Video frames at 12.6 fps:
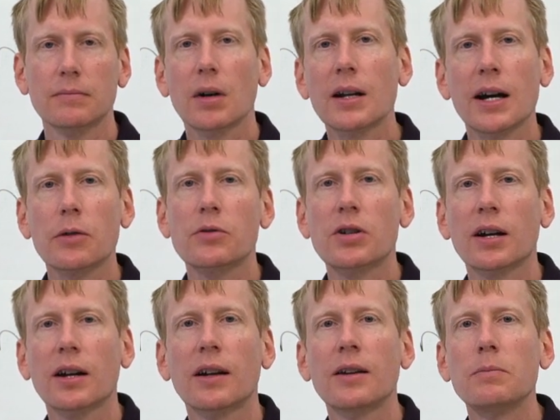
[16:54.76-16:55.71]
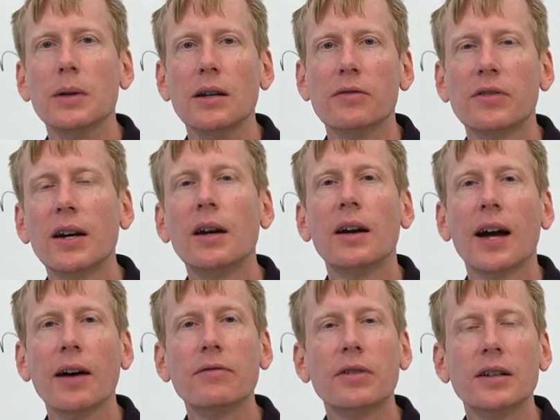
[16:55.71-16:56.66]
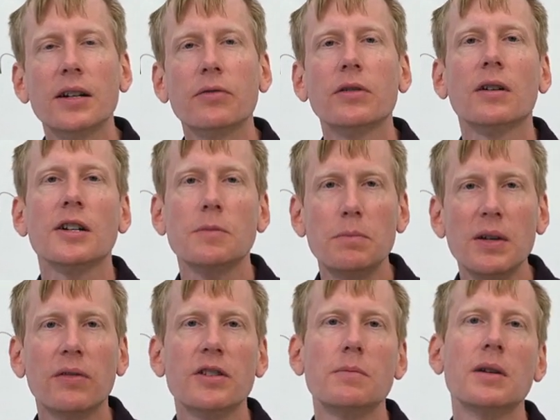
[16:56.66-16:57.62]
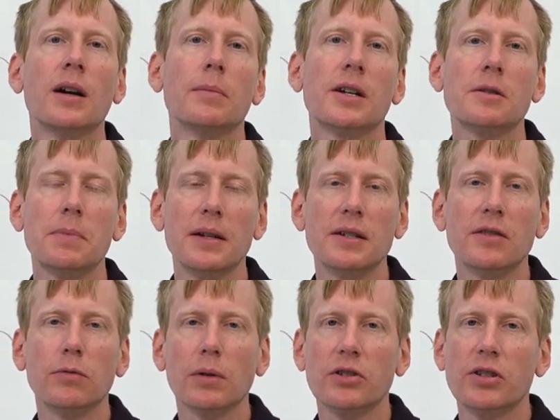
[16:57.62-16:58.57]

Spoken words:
But now chicken and beef have very different costs. Beef has become expensive while